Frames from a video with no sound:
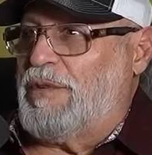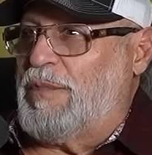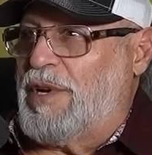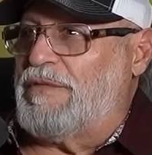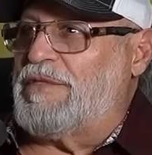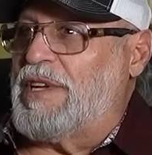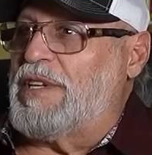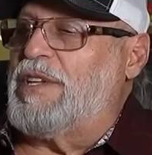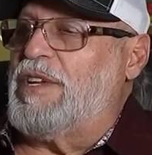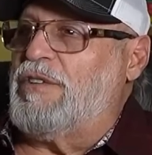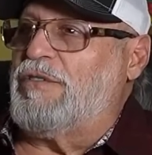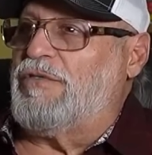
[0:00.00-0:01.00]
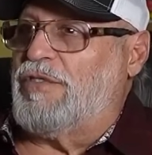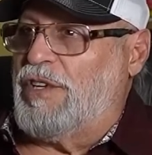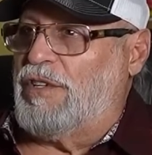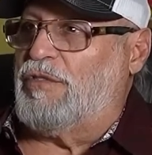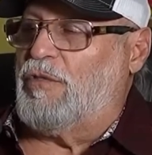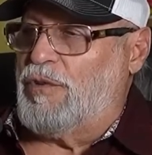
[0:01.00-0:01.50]
But I've continued
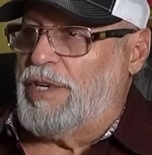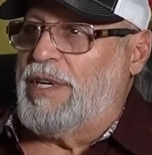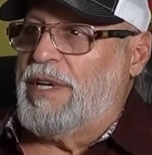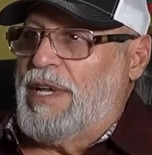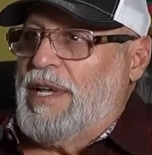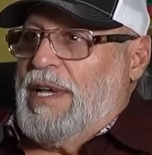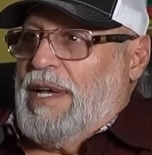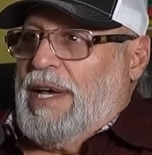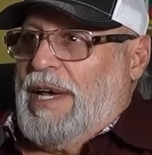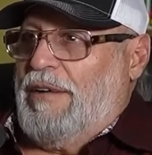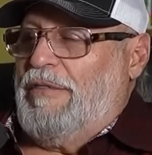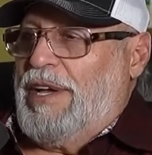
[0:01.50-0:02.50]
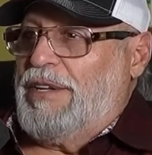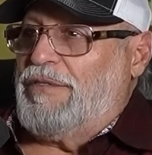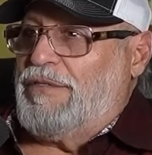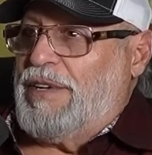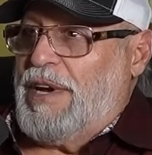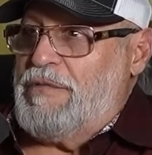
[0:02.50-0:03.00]
still doing
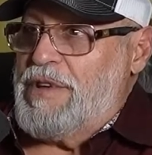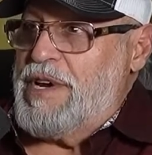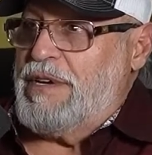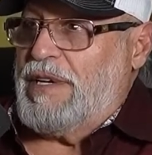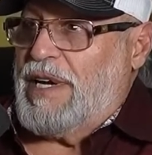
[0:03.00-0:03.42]
events every year.